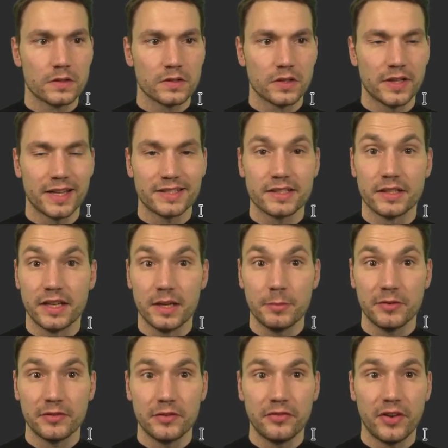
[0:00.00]
so that's the name
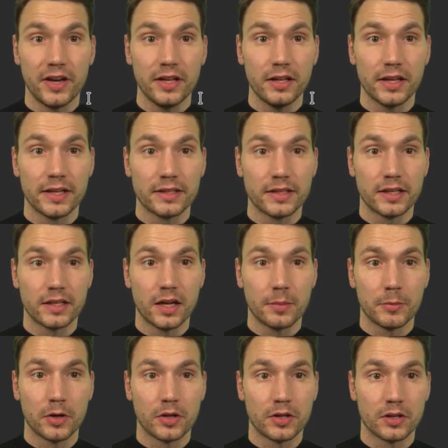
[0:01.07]
of the file. And then
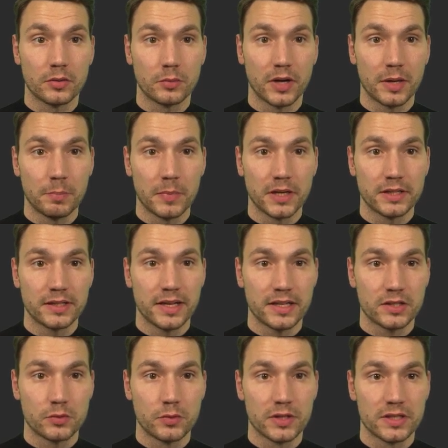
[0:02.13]
I'm gonna write my
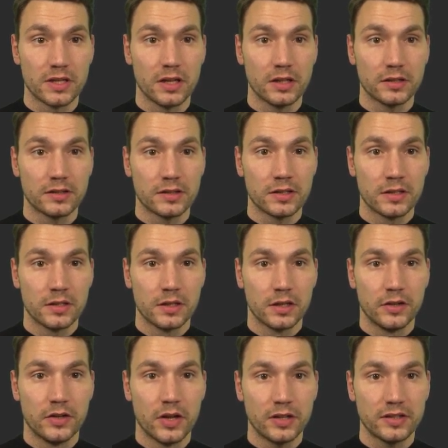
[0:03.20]
test results
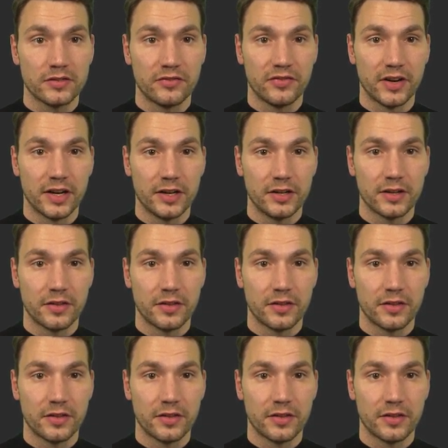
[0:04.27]
notifier.